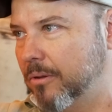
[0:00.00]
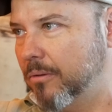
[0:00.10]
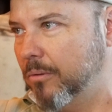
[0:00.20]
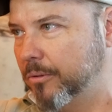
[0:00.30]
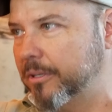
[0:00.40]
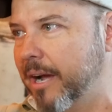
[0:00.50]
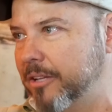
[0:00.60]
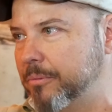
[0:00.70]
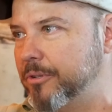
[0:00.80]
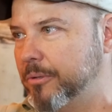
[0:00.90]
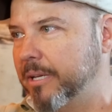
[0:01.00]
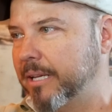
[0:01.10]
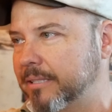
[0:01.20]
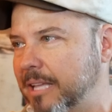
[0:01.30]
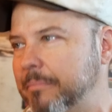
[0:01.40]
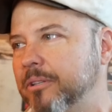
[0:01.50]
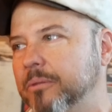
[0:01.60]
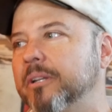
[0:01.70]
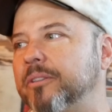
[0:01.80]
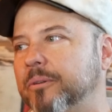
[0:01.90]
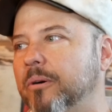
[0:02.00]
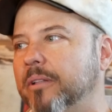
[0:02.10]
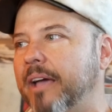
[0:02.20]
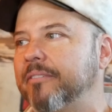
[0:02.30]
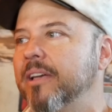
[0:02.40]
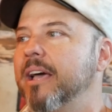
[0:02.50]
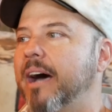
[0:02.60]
older guys were doing because they've been doing it their whole life.